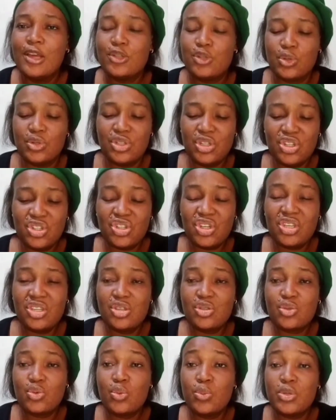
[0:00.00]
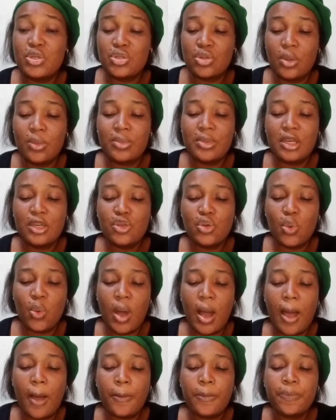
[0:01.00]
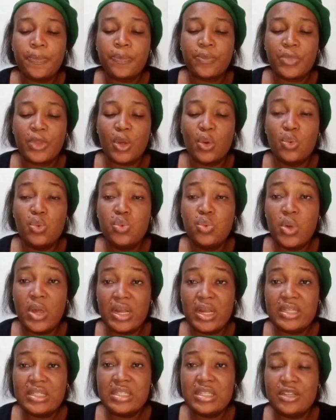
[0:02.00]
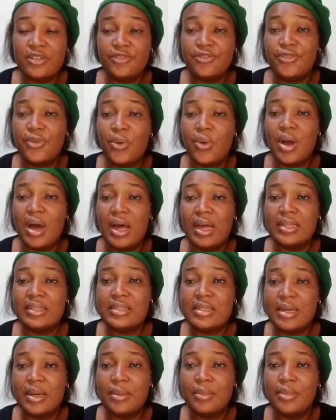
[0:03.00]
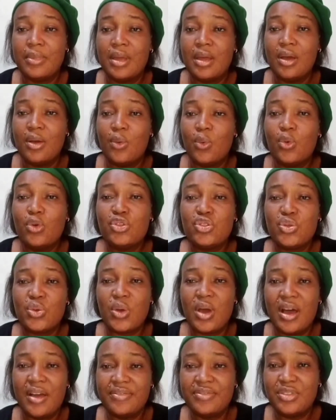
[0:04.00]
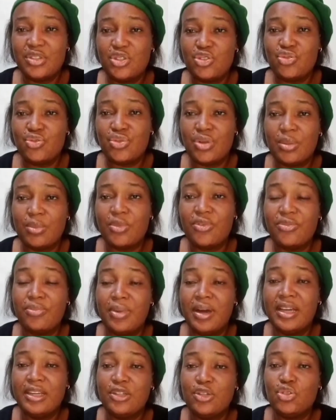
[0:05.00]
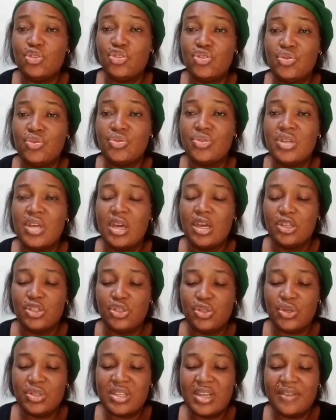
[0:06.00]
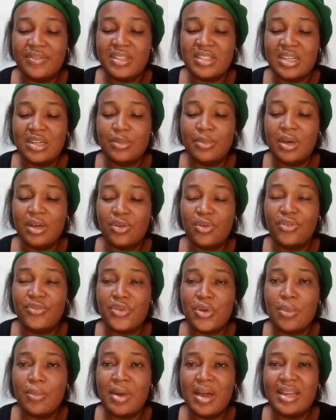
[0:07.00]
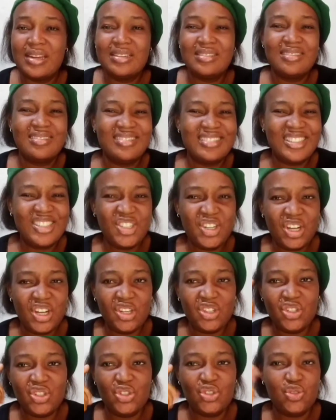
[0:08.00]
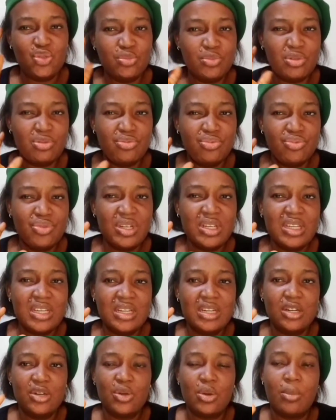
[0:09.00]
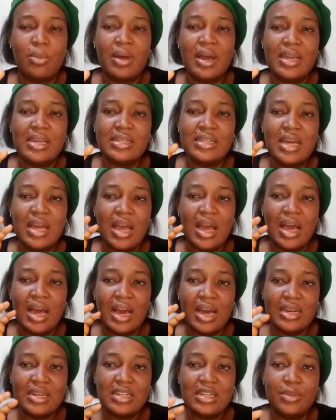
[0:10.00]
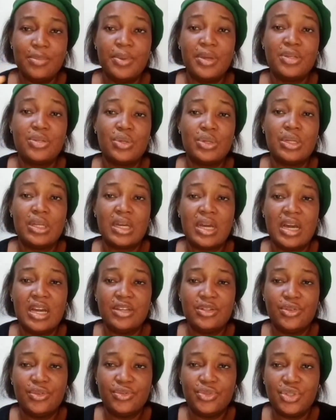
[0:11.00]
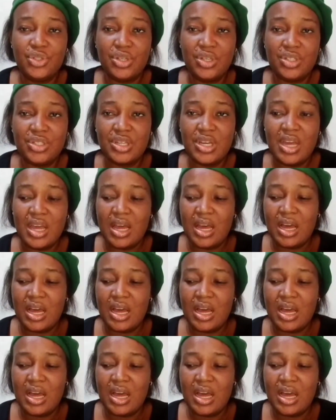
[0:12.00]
So these changes could be something you are waiting for. And once you have this dream of buying new shoes, just have this at the back of your mind. Change should be ringing in your mind, and it depends on the kind of change.